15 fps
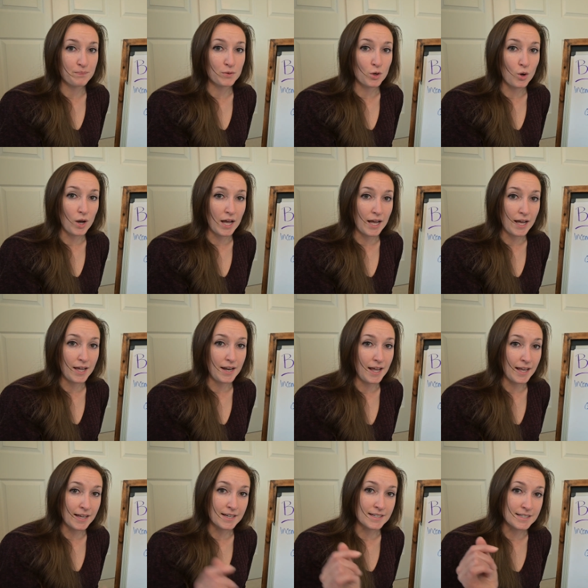Go ahead
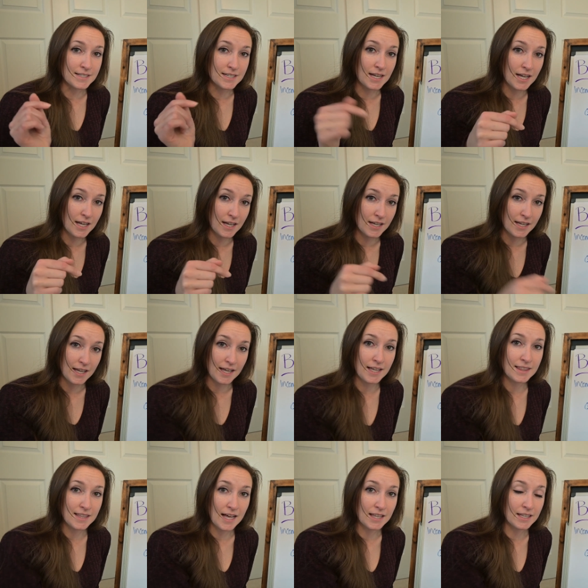and
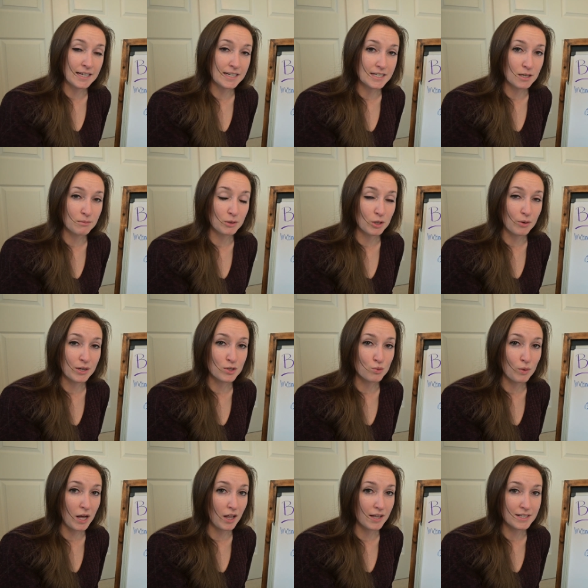hit that link down below as
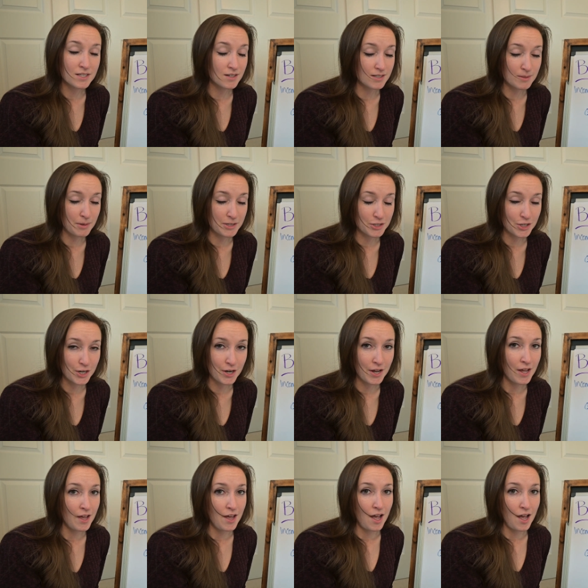well. It's not sponsored.